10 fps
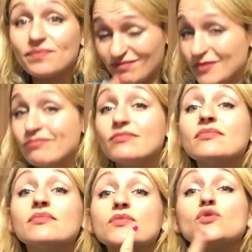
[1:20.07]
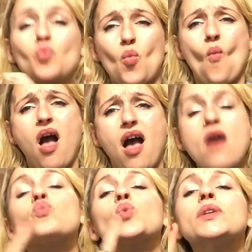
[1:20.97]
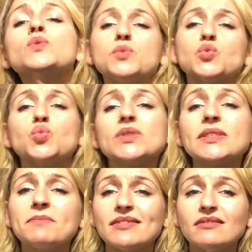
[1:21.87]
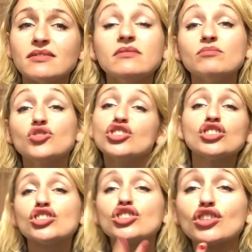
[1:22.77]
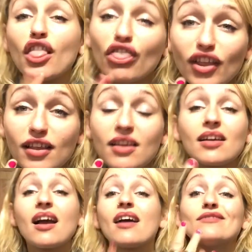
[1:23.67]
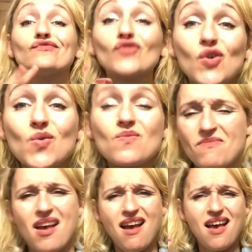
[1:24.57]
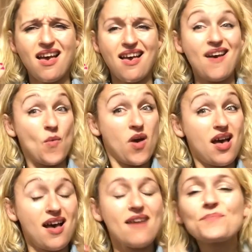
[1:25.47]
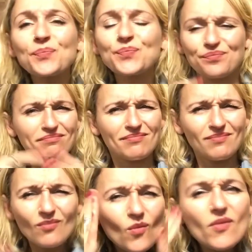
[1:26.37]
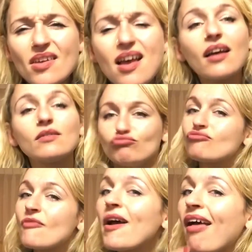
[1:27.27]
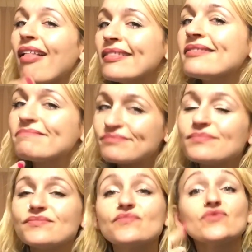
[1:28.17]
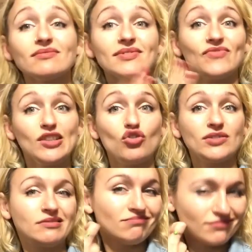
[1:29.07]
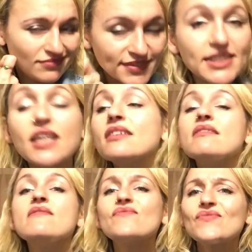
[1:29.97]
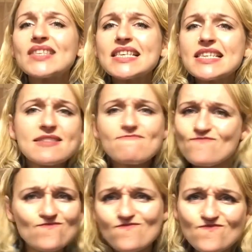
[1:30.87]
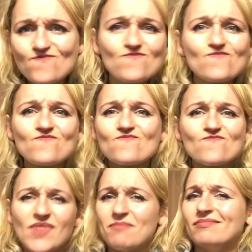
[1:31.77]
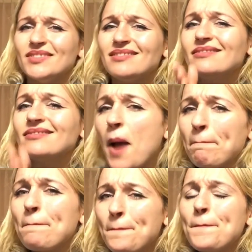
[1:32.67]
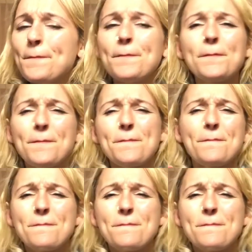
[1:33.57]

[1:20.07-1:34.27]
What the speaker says: I started taking one tablet 2 times a day. I should have stopped there, but then I took a third and a fourth. When I began to analyze and ask myself why, I realized I was struggling with addiction over the past few years, and I needed to stop.